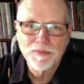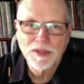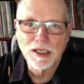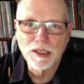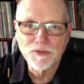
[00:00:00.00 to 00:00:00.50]

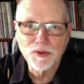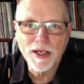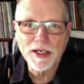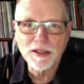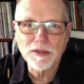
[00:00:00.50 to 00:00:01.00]
Uh, flew out
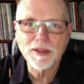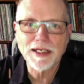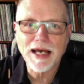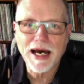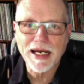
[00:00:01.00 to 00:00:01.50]
of Clear
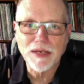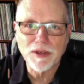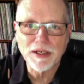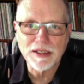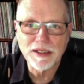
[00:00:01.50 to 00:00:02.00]
Lake,
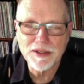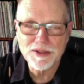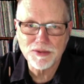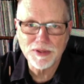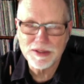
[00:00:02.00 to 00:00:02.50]
Iowa, into
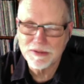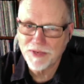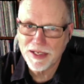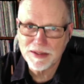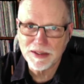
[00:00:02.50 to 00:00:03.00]
history. It's a
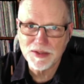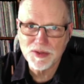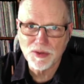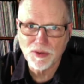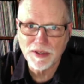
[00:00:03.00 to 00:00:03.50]
fascinating
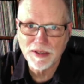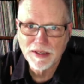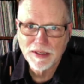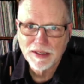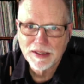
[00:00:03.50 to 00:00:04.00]
story.
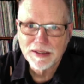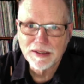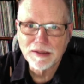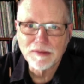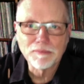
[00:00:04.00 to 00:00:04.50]

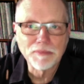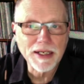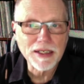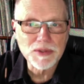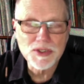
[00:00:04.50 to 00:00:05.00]
Uh,
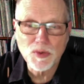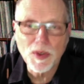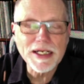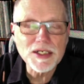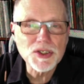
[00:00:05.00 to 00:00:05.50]
Buddy was
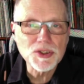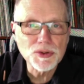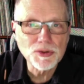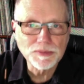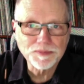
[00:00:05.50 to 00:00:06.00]

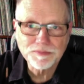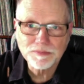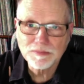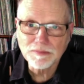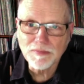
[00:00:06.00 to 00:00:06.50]
22.
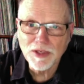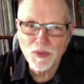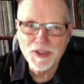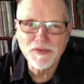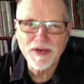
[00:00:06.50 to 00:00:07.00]

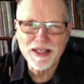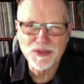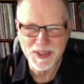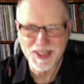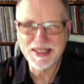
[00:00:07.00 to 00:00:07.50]
Ritchie Valens
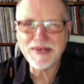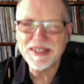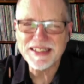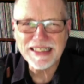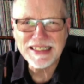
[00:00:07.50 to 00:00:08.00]
was
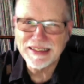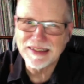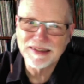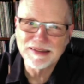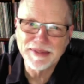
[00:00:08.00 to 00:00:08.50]
17.
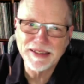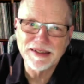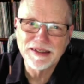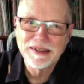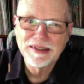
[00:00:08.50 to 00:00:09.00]
Man.
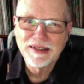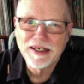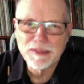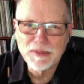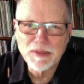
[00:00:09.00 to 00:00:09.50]

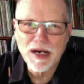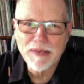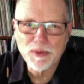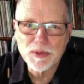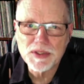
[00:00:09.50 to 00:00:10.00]
And the Big
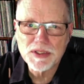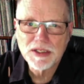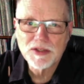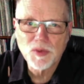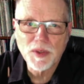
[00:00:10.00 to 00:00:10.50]
Bopper was
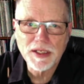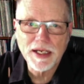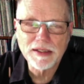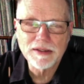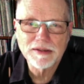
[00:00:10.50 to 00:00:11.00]

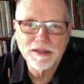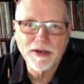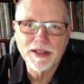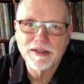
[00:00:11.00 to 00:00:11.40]
28. All right.